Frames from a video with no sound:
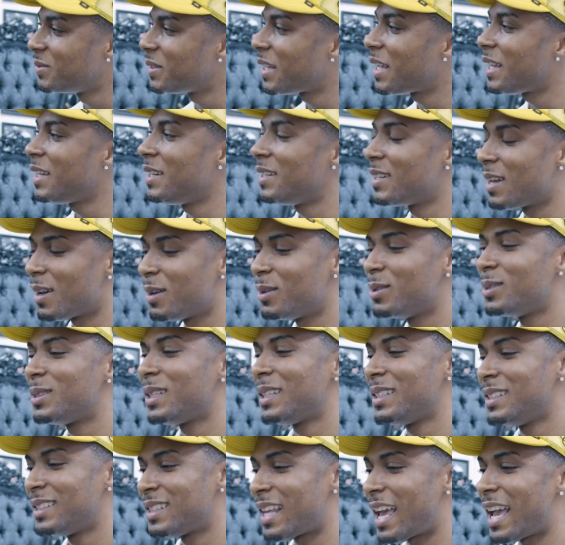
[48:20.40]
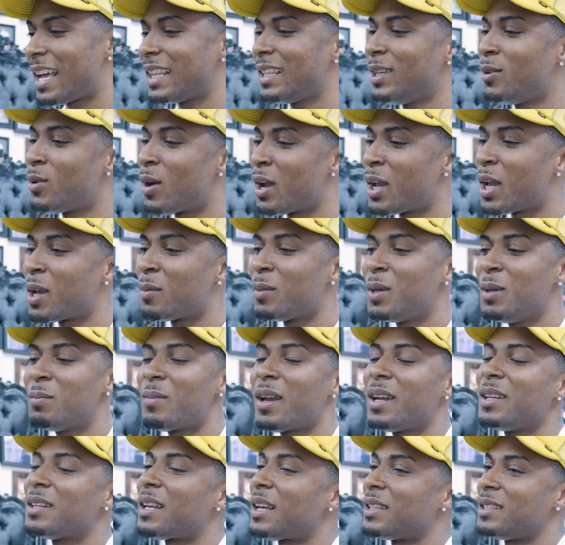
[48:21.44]
he knows exactly who I am. He
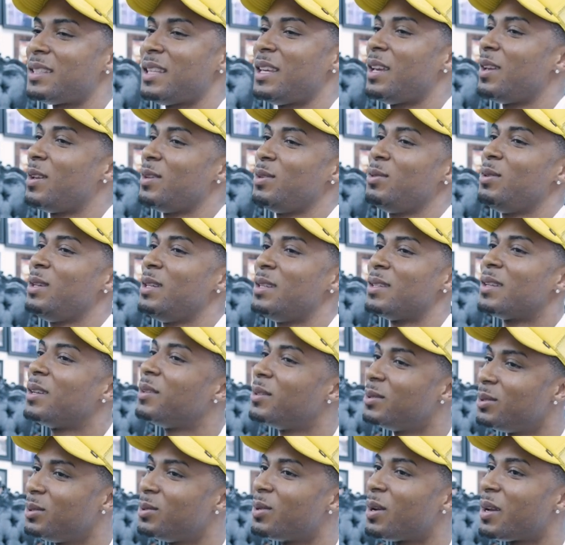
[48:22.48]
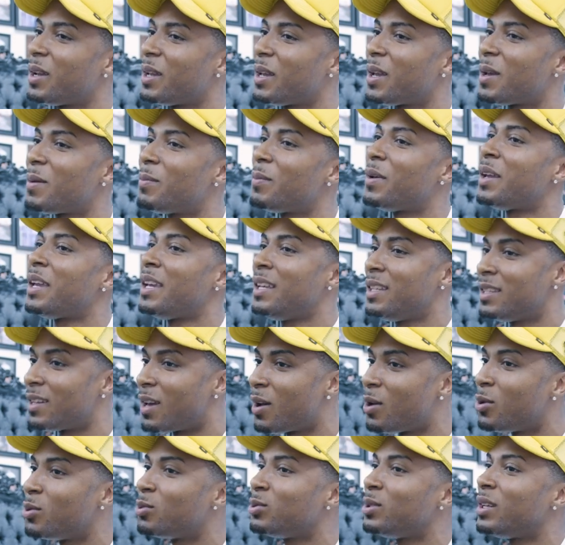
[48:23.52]
might not tell you he knows who I am, but he
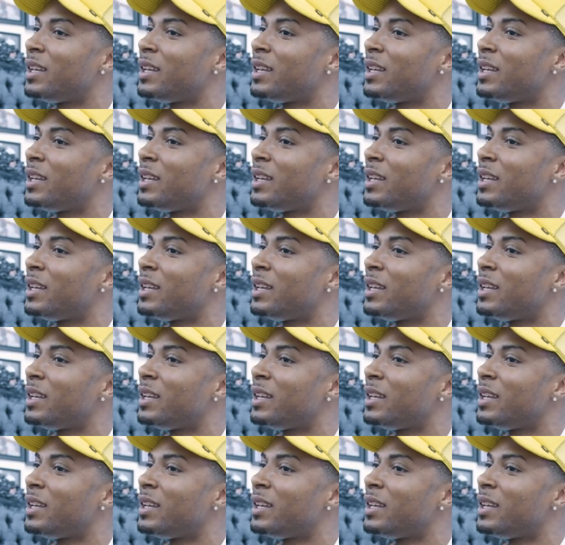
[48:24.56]
knows